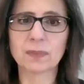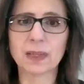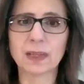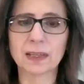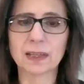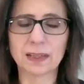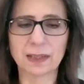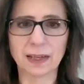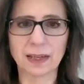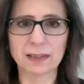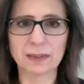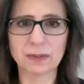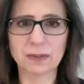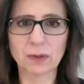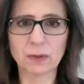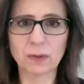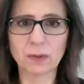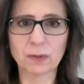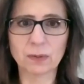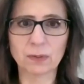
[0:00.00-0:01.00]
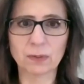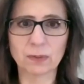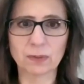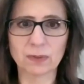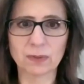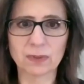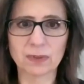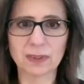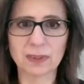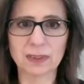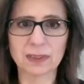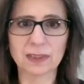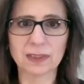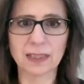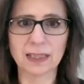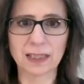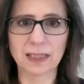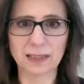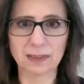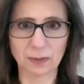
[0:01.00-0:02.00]
And I know
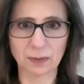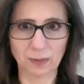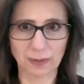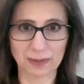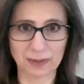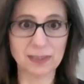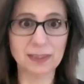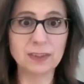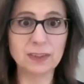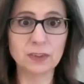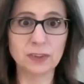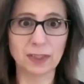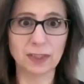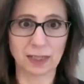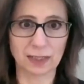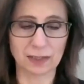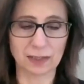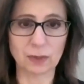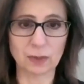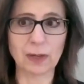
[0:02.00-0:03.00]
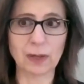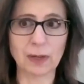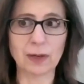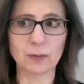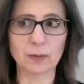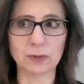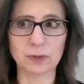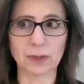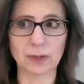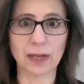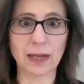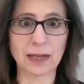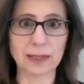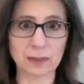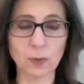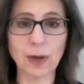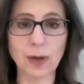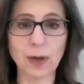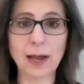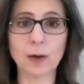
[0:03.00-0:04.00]
I teach that. I
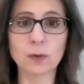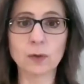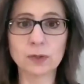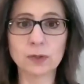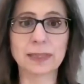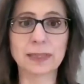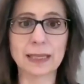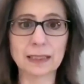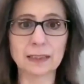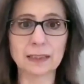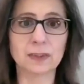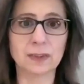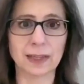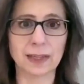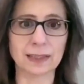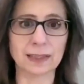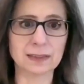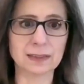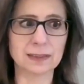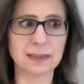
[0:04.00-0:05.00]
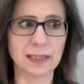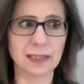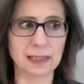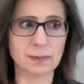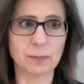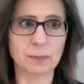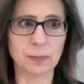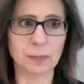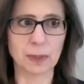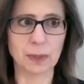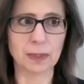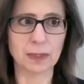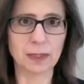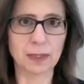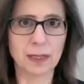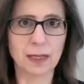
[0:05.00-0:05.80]
know how to get to that state, but